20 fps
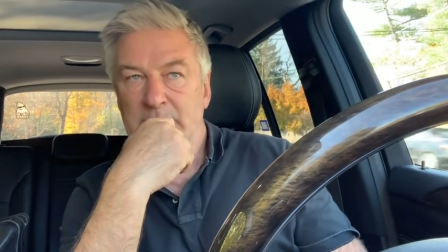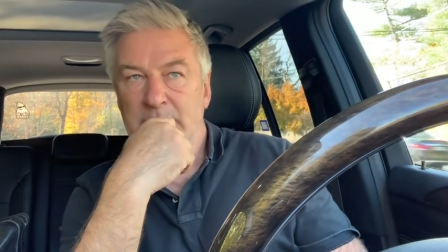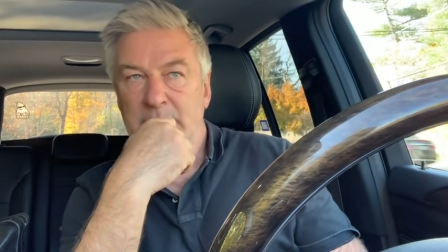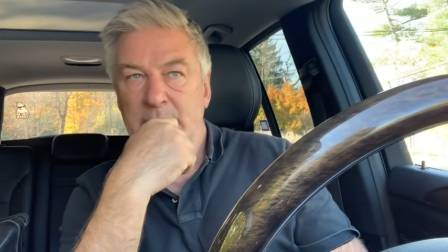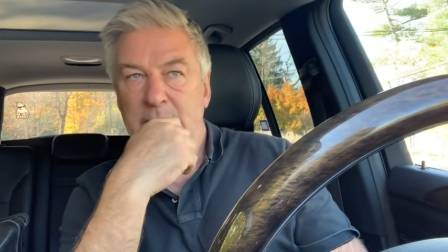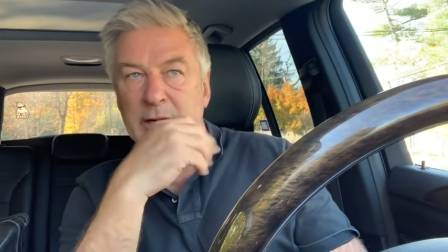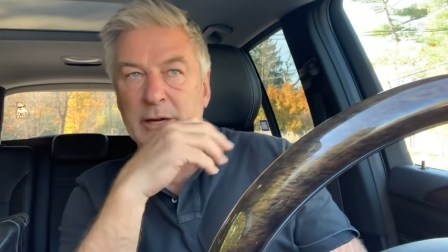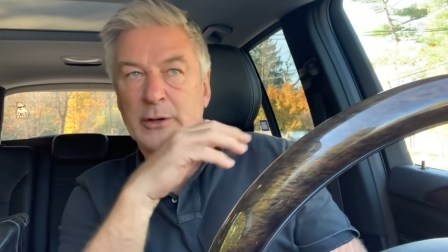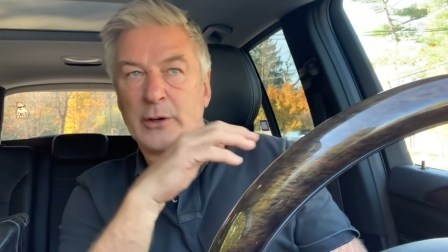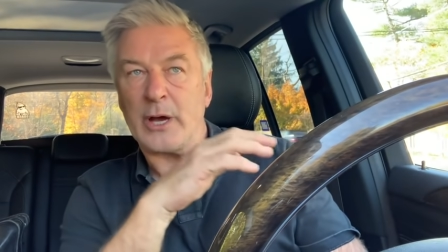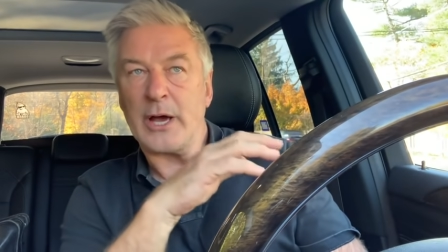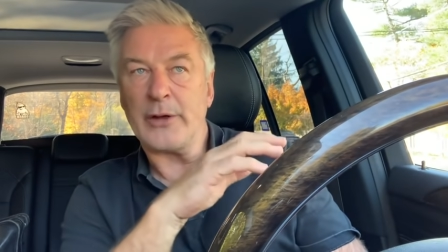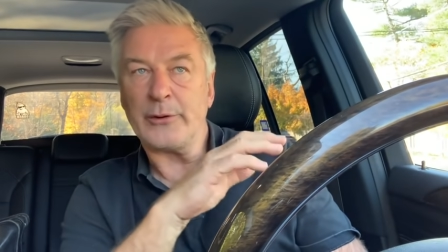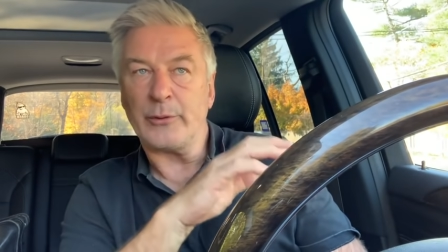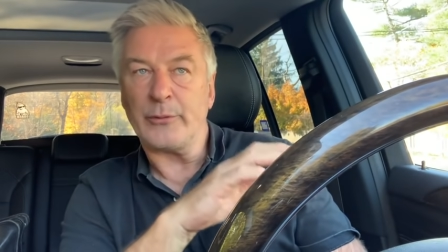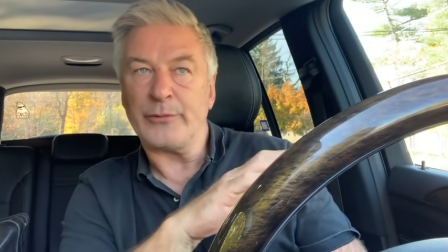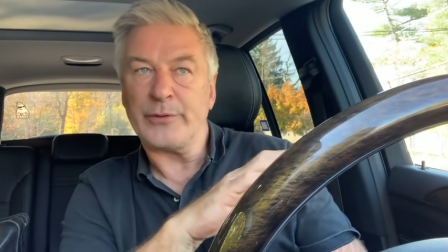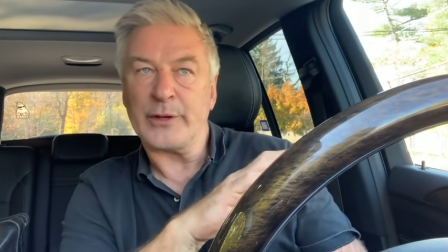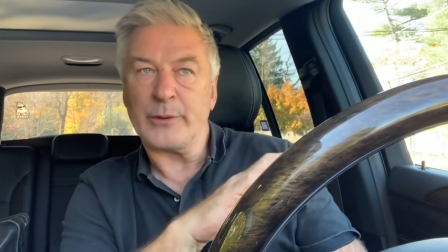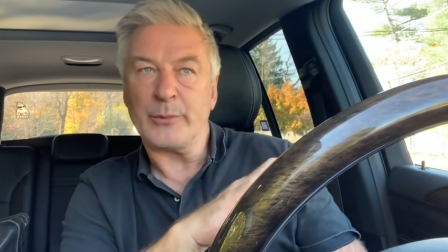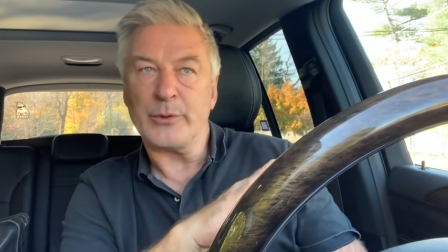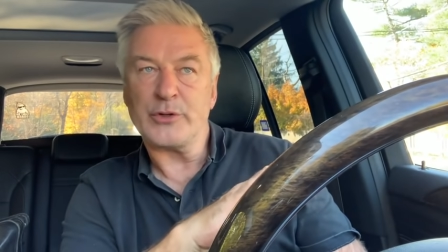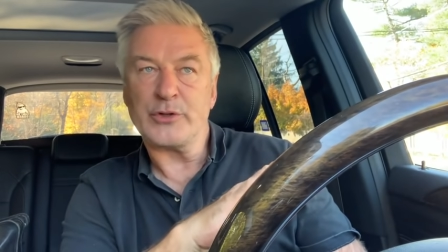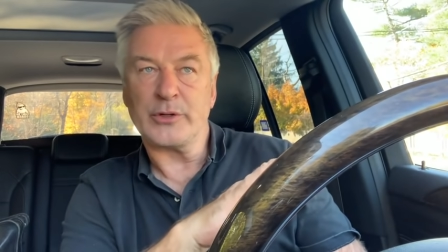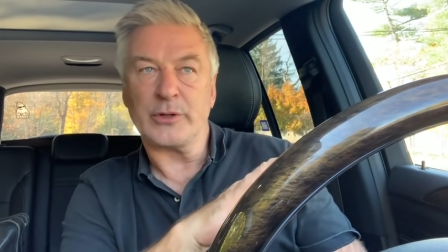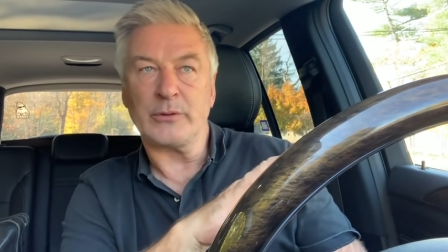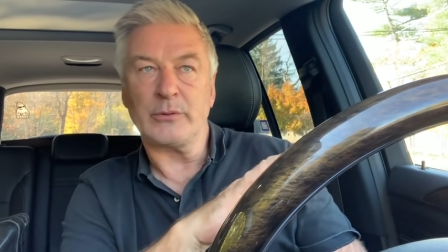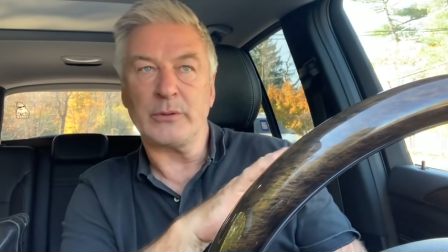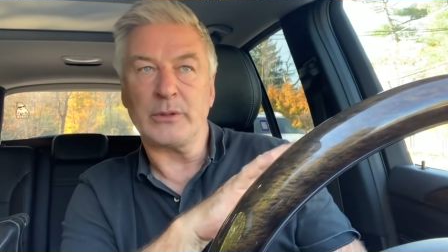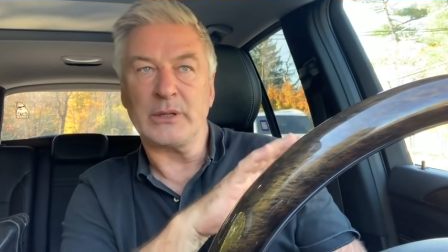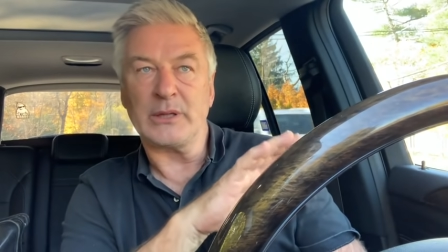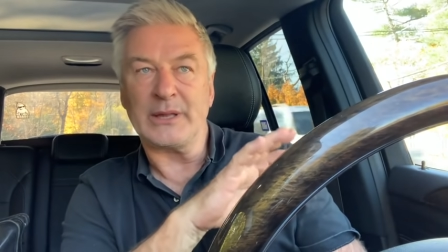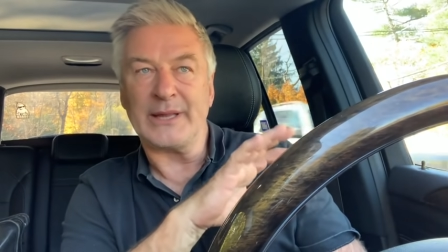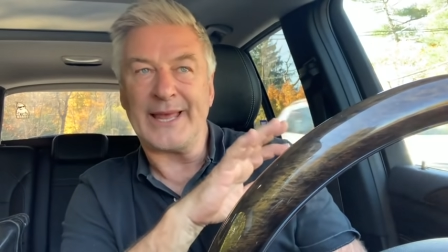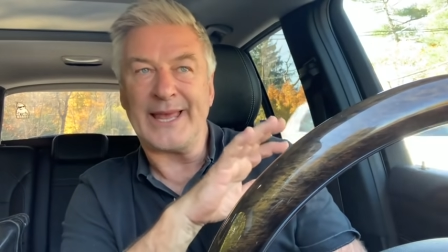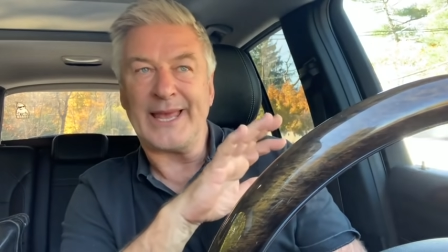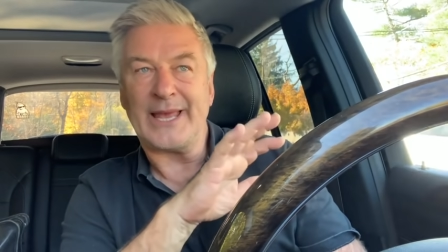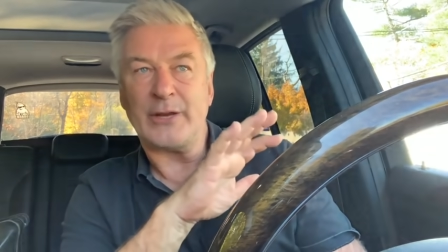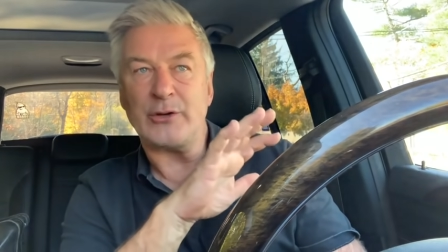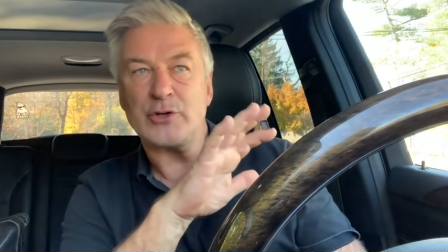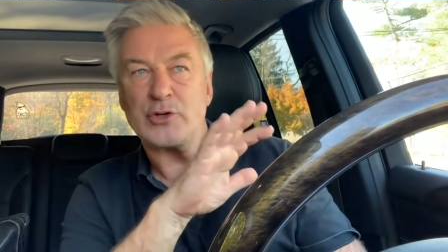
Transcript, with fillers: And I don't think we should lay